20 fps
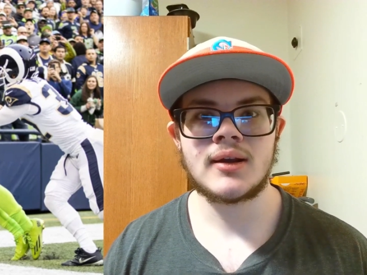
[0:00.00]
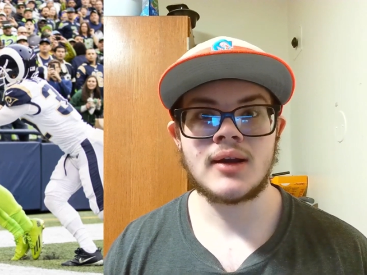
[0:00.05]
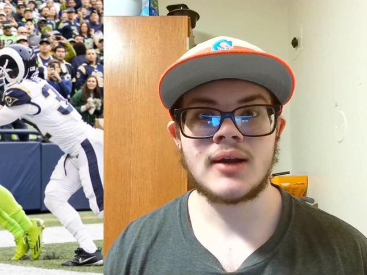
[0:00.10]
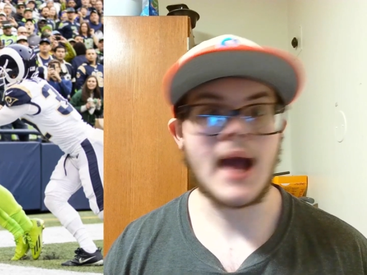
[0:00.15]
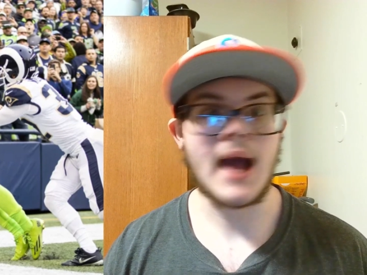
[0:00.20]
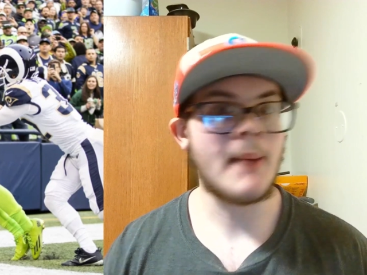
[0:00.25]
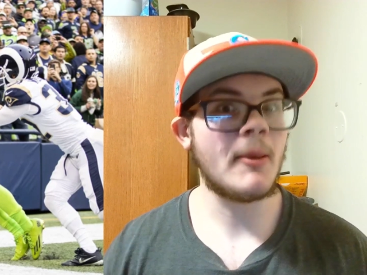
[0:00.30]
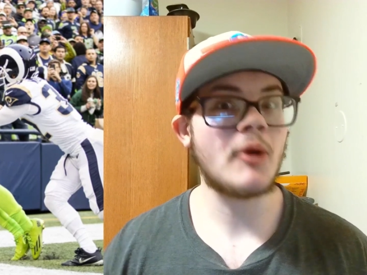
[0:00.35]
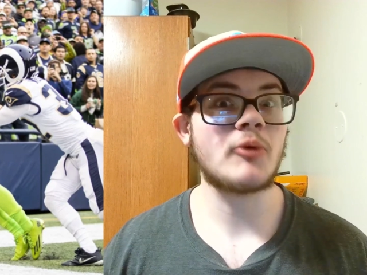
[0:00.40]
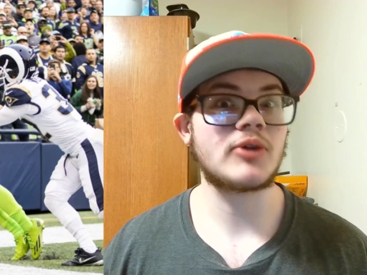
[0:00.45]

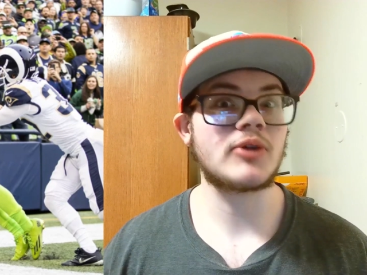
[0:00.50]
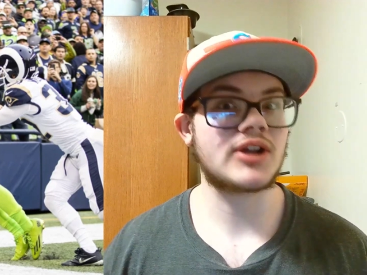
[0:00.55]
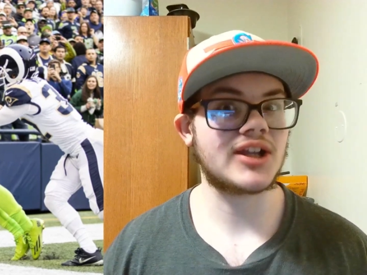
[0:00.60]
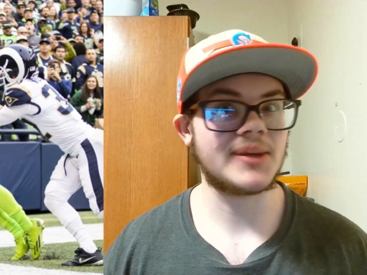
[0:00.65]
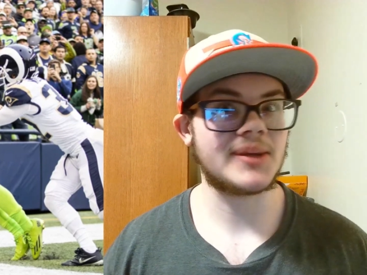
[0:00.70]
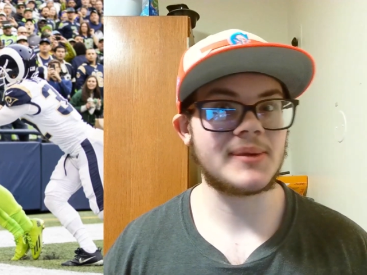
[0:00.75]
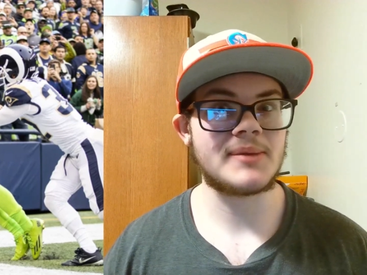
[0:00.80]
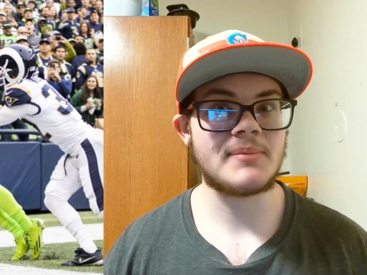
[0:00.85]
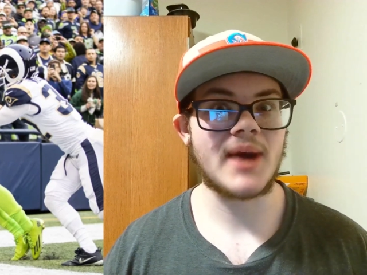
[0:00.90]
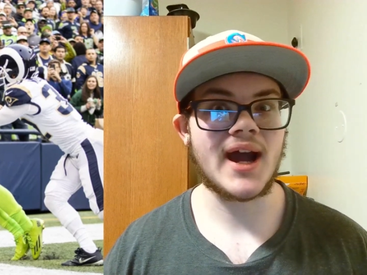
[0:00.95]
I'm always going
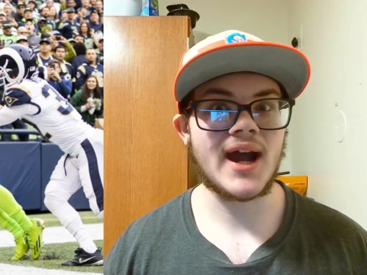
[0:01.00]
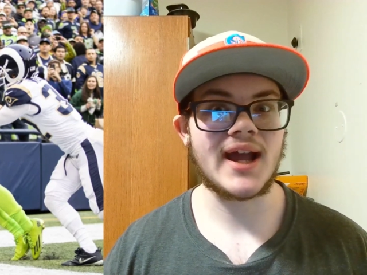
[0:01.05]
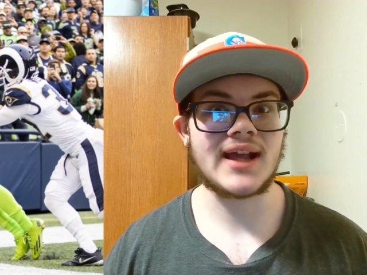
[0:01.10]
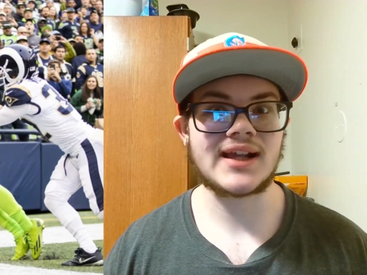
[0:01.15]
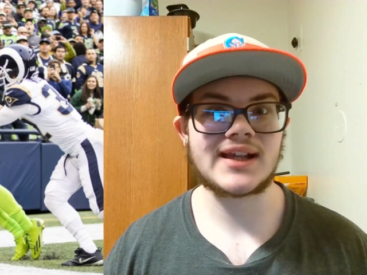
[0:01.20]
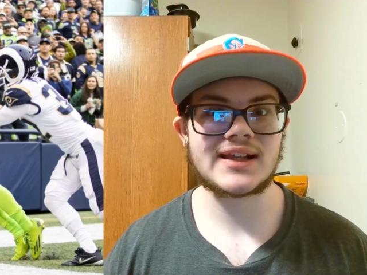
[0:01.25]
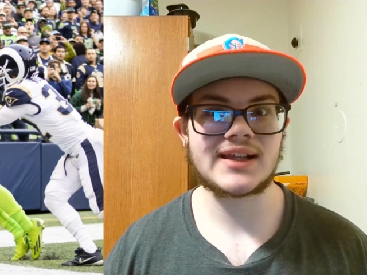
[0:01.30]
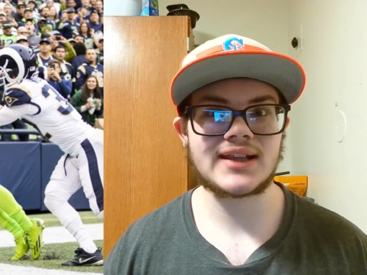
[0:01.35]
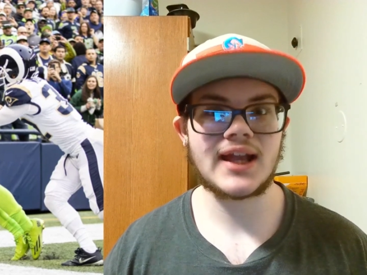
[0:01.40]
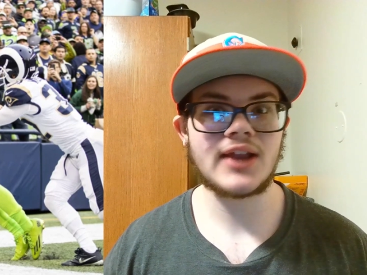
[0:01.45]
to be
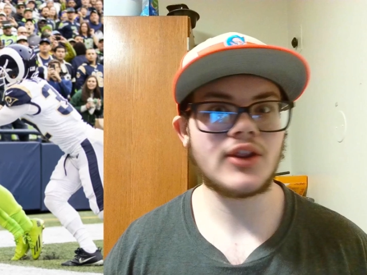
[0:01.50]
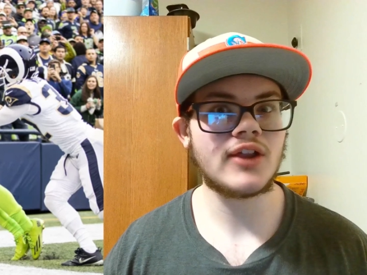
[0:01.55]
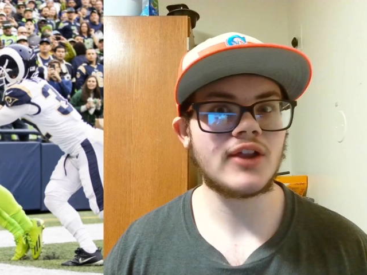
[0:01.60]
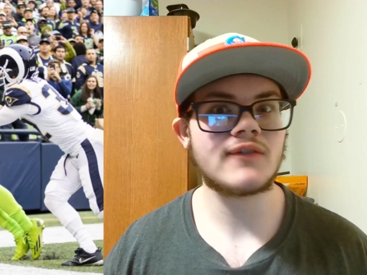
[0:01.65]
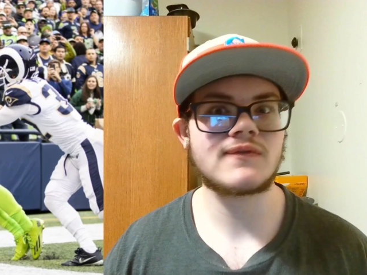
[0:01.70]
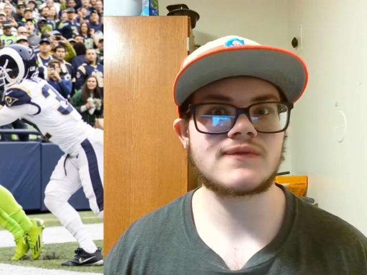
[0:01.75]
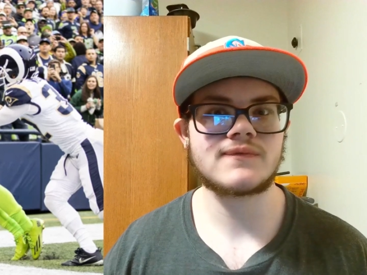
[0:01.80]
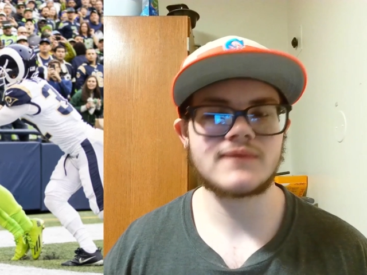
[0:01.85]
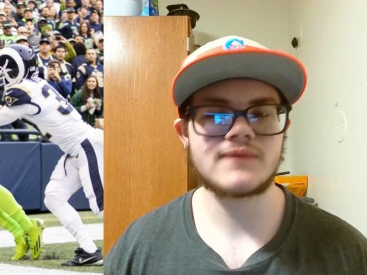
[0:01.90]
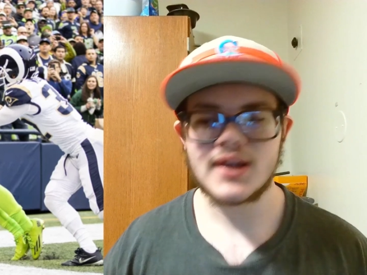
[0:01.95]
biased. I
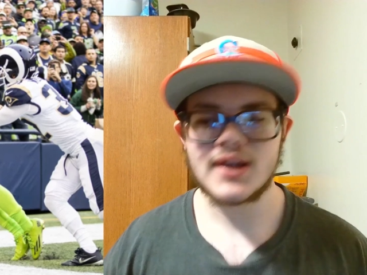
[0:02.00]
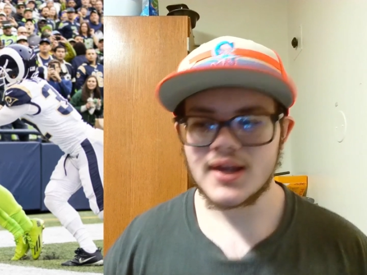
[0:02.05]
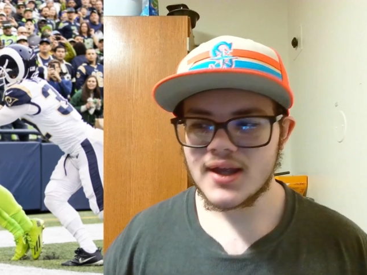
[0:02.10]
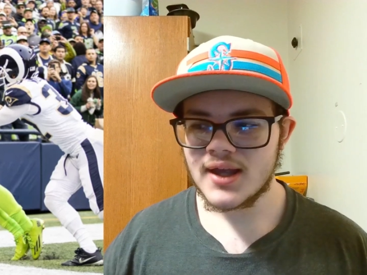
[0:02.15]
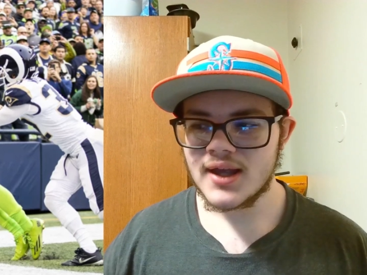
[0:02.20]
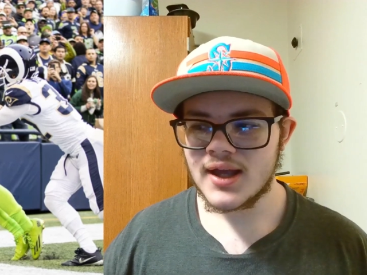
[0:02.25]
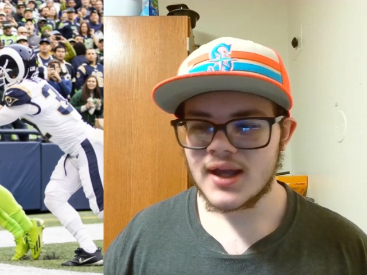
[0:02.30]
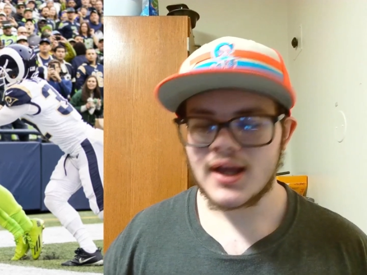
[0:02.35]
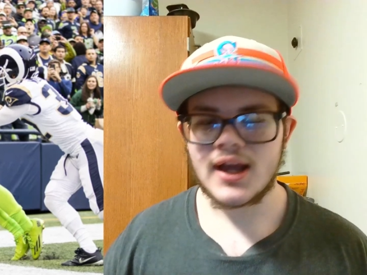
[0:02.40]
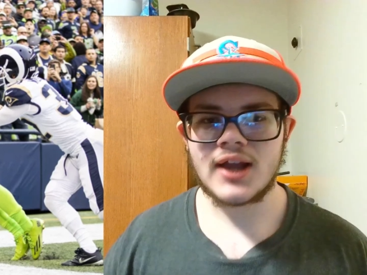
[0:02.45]
love
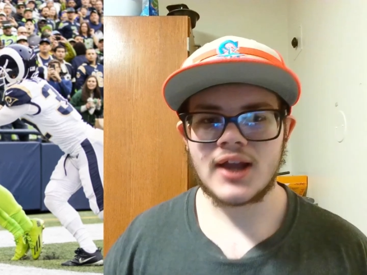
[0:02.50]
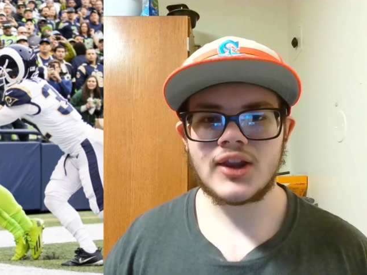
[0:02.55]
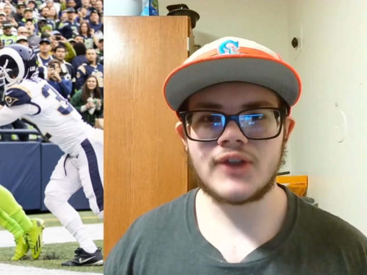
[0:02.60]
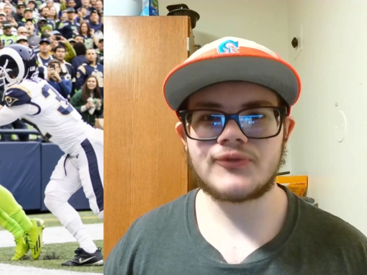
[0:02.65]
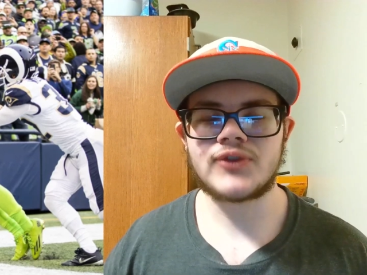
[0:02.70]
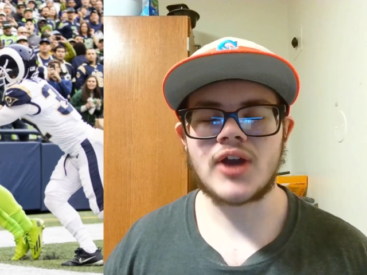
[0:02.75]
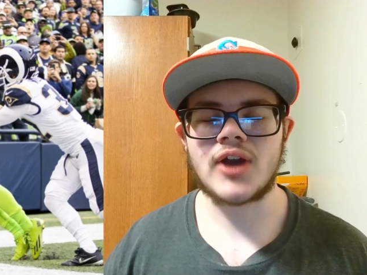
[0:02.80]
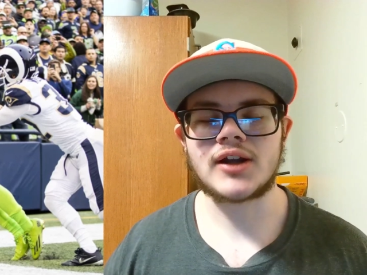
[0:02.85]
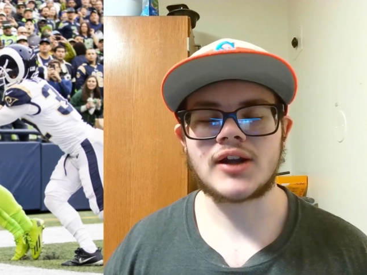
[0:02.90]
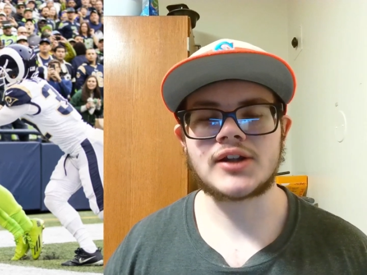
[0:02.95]

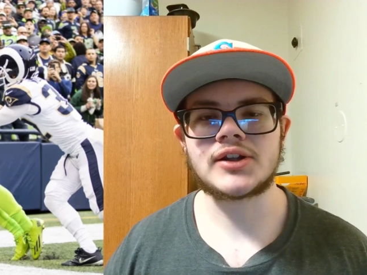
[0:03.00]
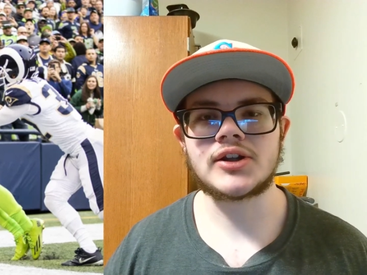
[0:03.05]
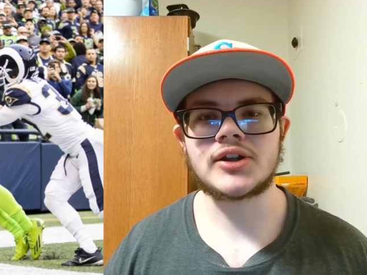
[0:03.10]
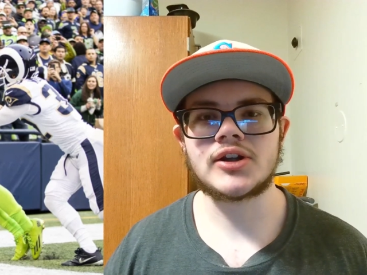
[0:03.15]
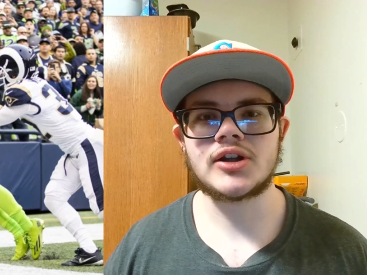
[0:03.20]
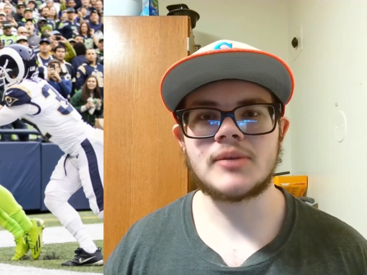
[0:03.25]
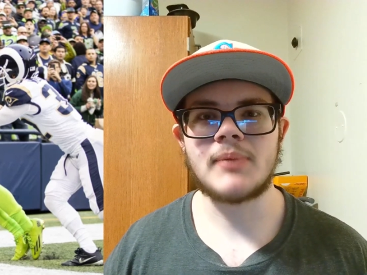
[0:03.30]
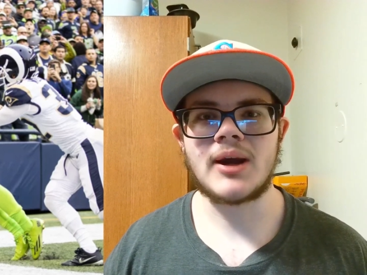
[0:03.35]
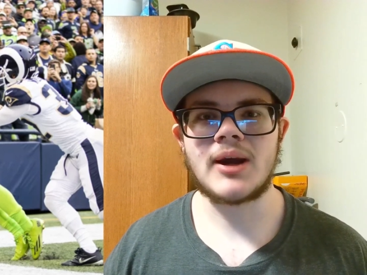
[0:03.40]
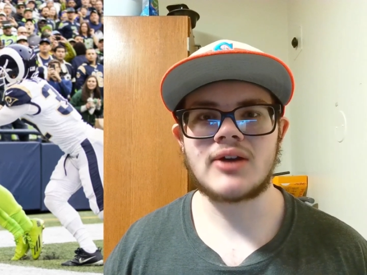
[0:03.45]
talking
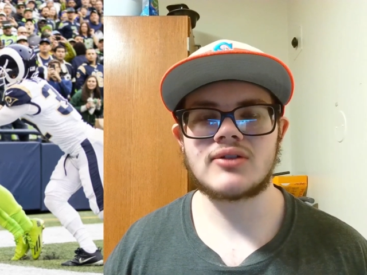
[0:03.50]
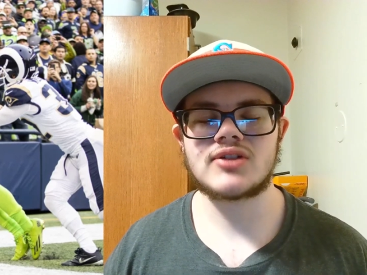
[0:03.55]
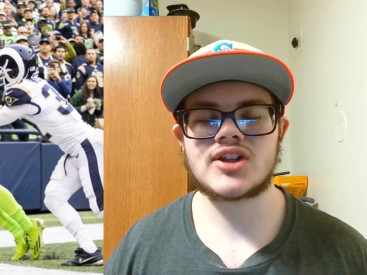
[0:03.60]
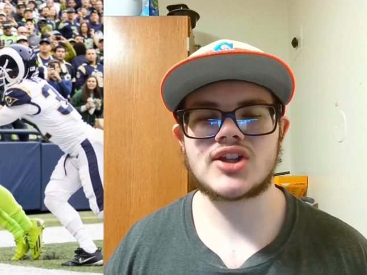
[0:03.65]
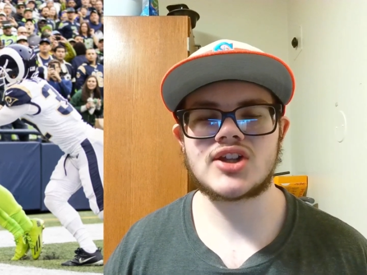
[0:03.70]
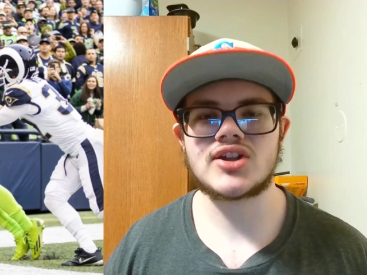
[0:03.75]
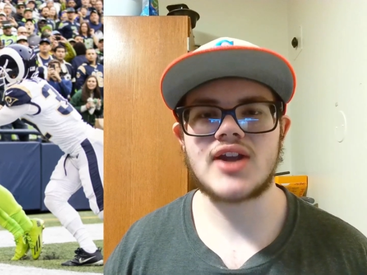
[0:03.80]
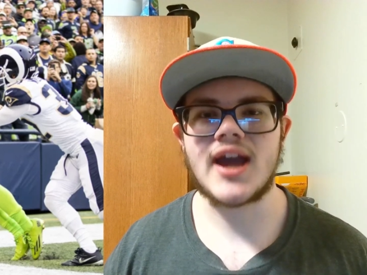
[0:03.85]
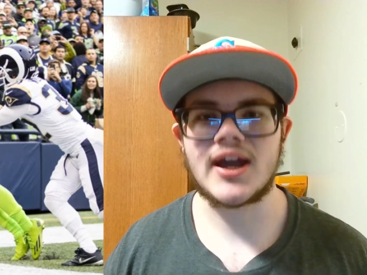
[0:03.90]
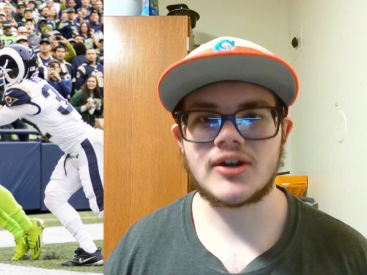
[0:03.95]
good about
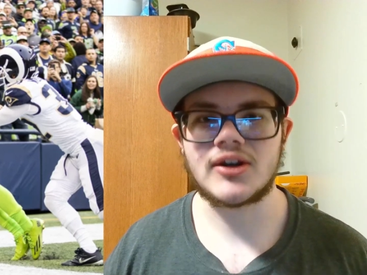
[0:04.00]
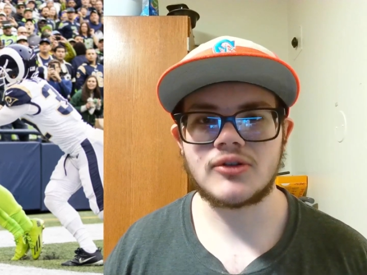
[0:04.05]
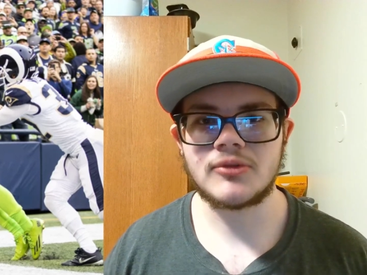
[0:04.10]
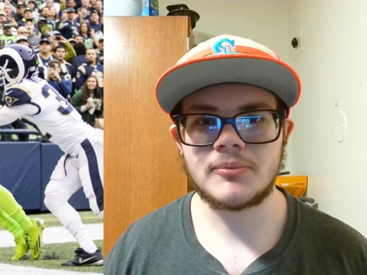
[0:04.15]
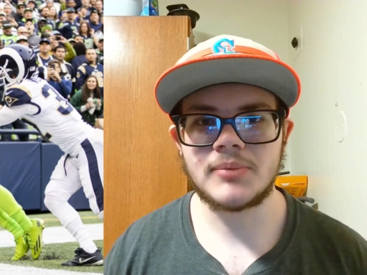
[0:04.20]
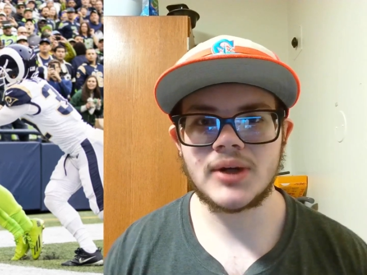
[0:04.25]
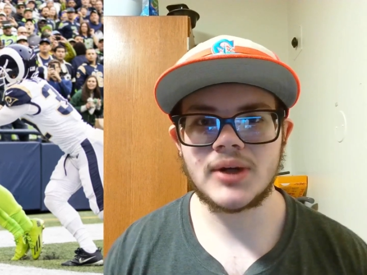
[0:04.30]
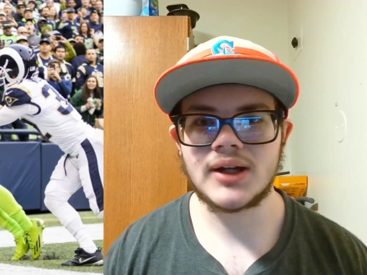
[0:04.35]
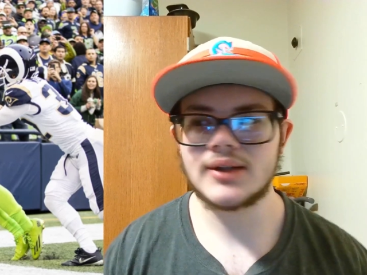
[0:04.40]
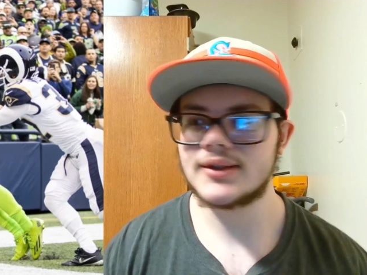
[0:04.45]
Seattle,
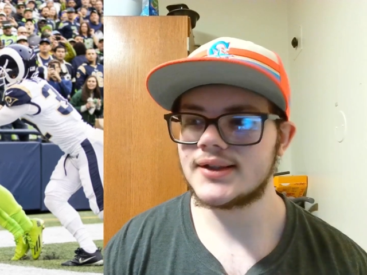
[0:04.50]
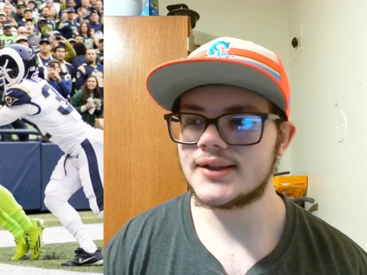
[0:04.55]
but